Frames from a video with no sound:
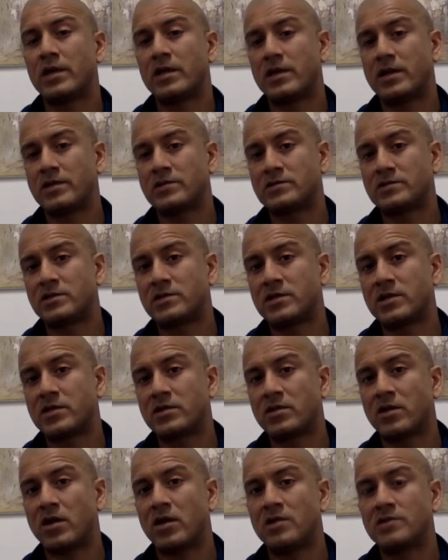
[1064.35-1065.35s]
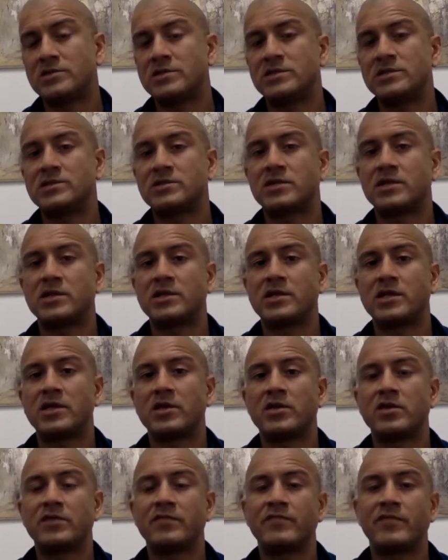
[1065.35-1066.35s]
as technologies
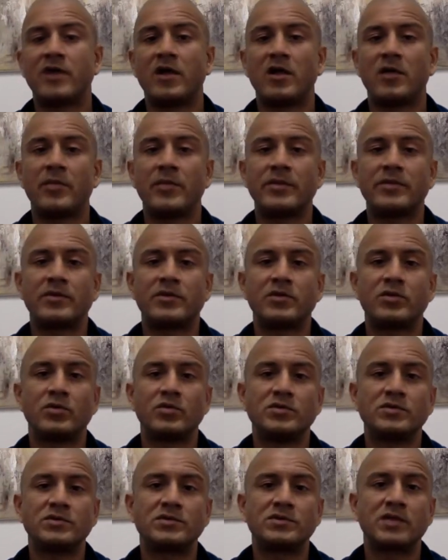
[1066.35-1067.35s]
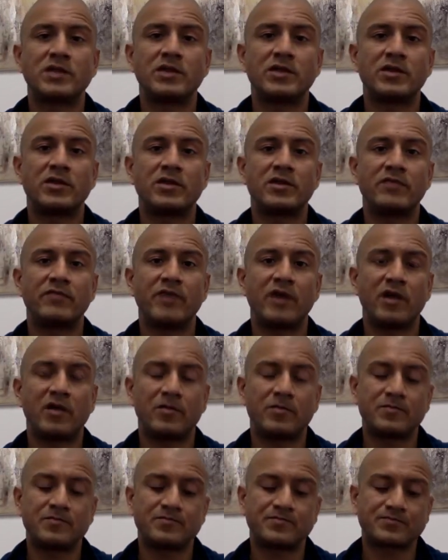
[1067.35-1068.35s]
continue to develop and the tools continue to
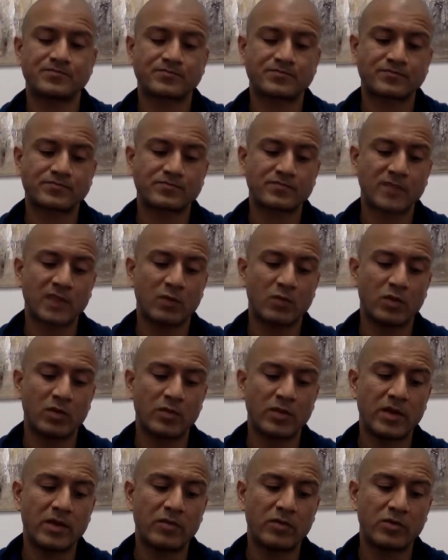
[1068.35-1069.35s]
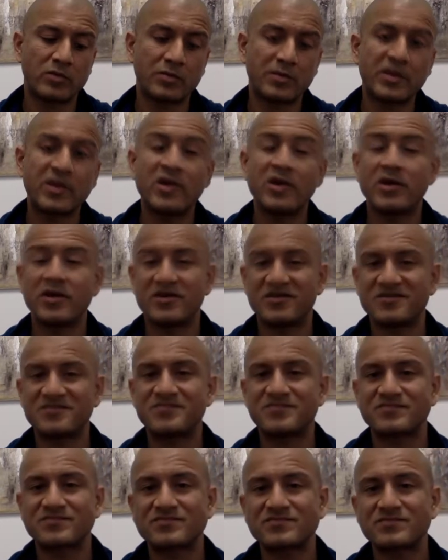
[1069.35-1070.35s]
develop, we'll be able to peer
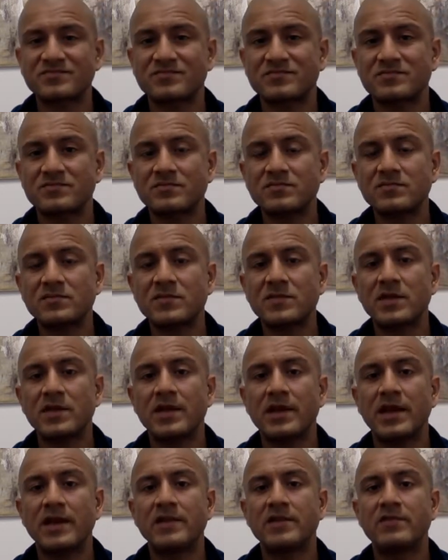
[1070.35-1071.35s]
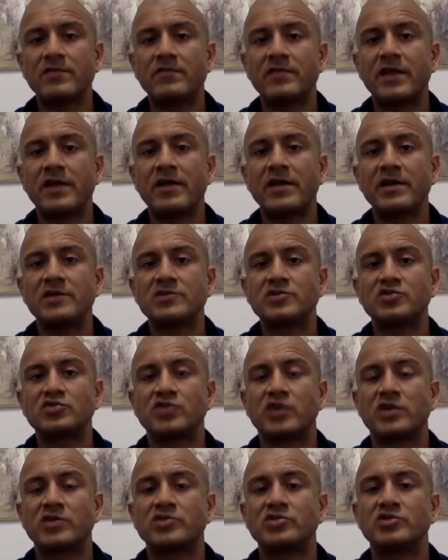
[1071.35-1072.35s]
at the very
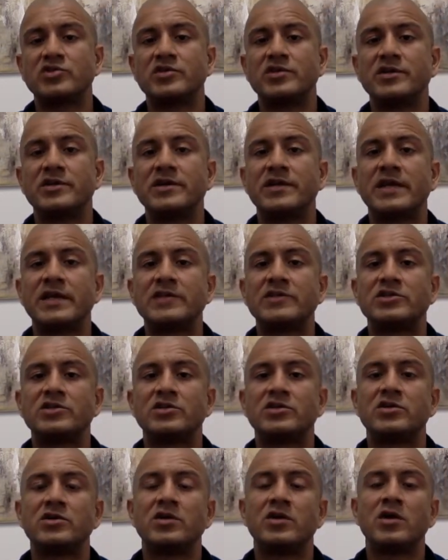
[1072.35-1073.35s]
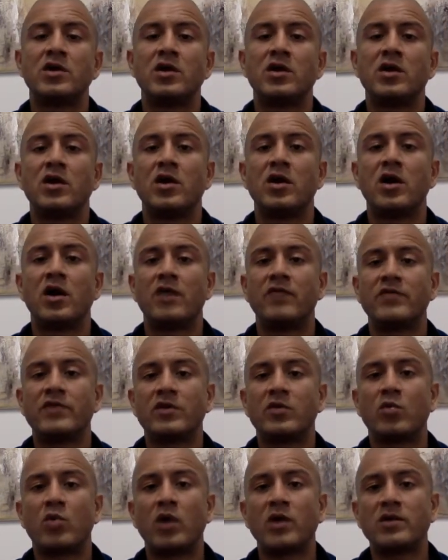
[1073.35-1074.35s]
structured nature of the
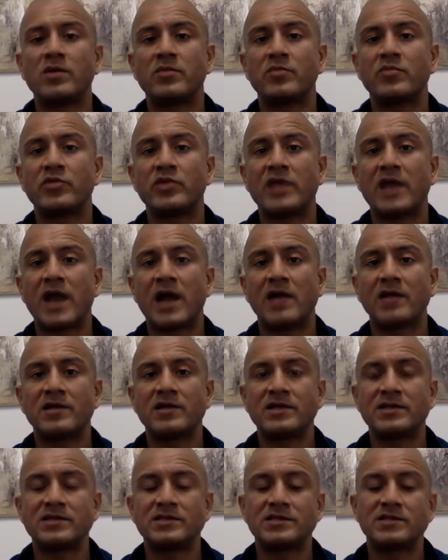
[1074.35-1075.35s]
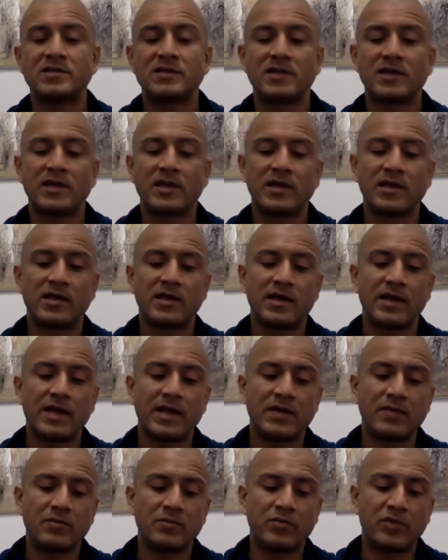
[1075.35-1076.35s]
quantum realities,
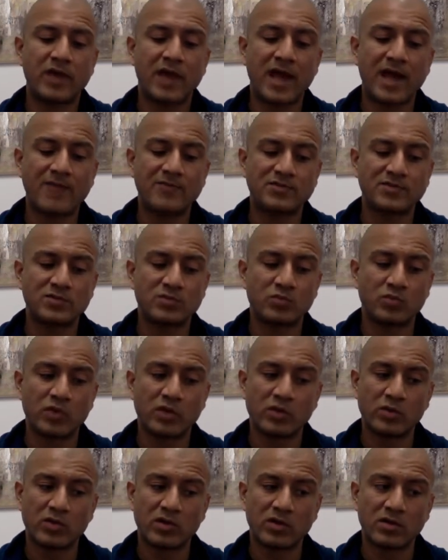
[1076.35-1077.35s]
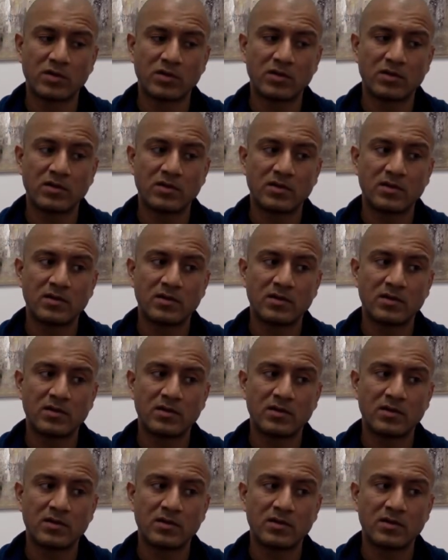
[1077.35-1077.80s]
and perhaps we will